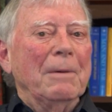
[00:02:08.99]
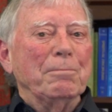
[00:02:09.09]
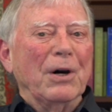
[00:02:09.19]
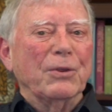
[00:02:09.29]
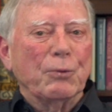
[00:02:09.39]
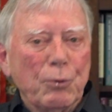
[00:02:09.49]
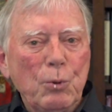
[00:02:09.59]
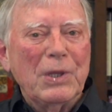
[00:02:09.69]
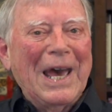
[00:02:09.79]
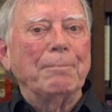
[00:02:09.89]
but
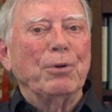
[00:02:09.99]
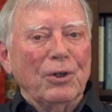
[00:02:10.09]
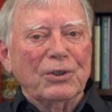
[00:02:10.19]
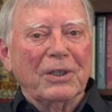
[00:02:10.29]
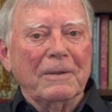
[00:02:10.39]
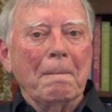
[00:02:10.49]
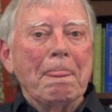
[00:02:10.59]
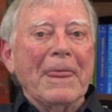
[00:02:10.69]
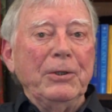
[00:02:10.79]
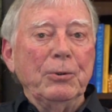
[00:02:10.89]
through that person
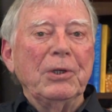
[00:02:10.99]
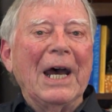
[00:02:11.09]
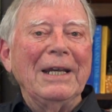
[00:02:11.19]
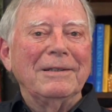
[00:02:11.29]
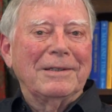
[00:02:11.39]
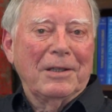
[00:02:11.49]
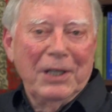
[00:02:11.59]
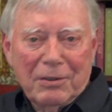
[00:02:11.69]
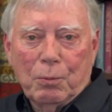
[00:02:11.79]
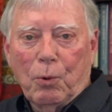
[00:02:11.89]
unites
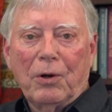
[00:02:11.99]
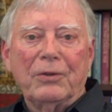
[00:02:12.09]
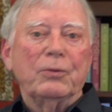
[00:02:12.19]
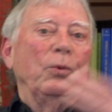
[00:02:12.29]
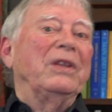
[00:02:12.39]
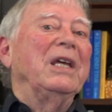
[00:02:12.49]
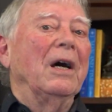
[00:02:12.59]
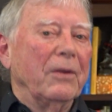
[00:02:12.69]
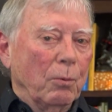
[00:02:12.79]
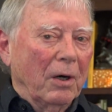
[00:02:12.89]
this world with the
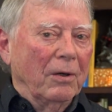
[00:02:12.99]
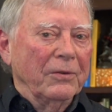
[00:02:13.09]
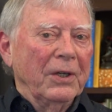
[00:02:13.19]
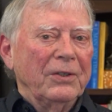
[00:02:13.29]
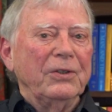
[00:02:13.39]
other world,